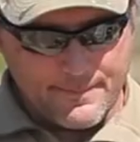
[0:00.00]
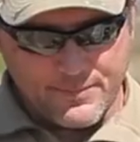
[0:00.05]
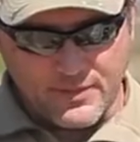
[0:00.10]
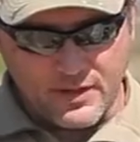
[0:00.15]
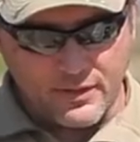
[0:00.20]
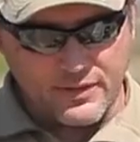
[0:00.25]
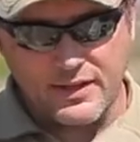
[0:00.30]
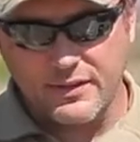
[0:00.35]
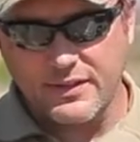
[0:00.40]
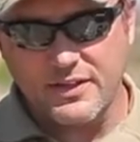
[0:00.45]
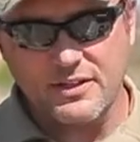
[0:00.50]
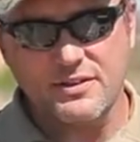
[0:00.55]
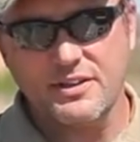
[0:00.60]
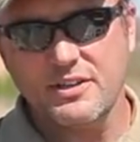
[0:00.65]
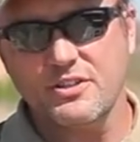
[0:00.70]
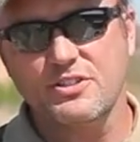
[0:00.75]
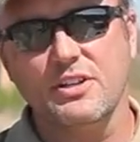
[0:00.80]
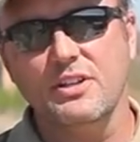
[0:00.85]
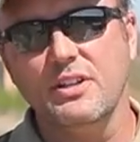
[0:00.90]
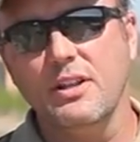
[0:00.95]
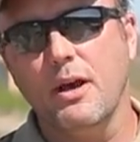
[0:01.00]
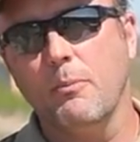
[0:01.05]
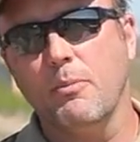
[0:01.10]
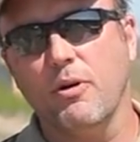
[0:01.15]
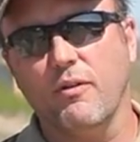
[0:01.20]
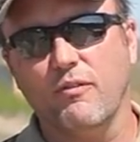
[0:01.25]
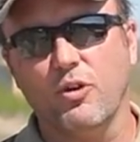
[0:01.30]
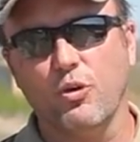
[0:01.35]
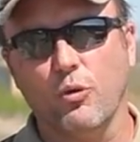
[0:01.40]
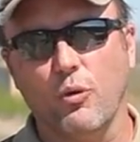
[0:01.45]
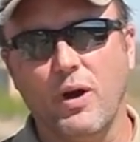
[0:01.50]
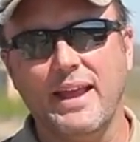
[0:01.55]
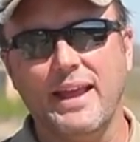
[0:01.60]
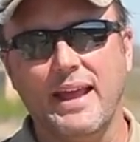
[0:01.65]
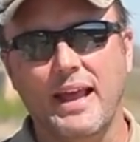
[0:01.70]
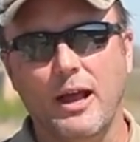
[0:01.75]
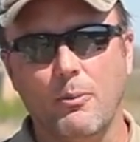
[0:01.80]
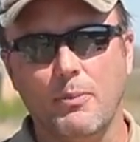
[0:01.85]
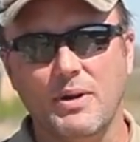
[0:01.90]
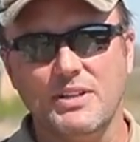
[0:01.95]
you know, there, there's a number of great
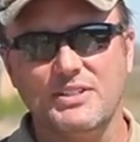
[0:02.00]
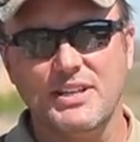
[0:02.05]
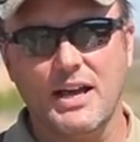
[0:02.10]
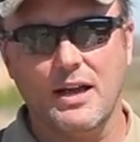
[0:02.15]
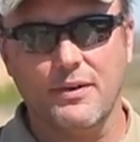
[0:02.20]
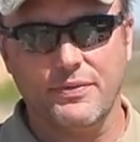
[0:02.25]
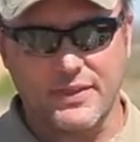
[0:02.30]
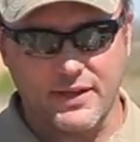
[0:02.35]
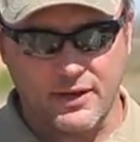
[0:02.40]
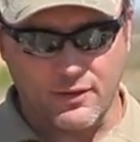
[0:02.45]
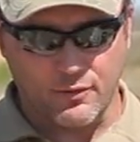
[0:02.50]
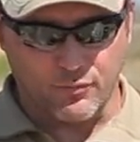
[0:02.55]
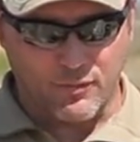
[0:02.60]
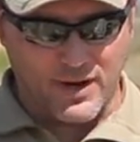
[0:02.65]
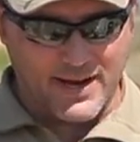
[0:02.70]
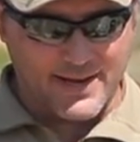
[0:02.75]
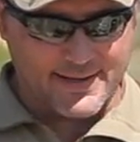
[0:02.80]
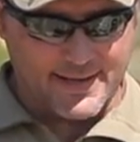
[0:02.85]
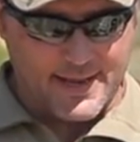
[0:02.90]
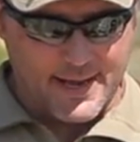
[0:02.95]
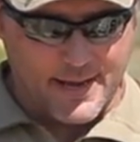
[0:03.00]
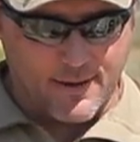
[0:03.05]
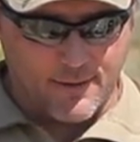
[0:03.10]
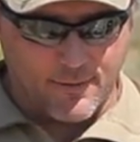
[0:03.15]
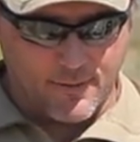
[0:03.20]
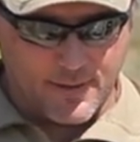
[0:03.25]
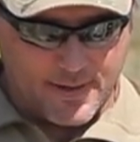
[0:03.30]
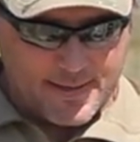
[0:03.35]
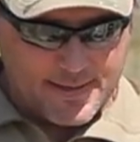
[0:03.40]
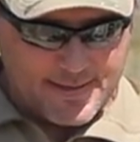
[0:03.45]
helmets out there right now.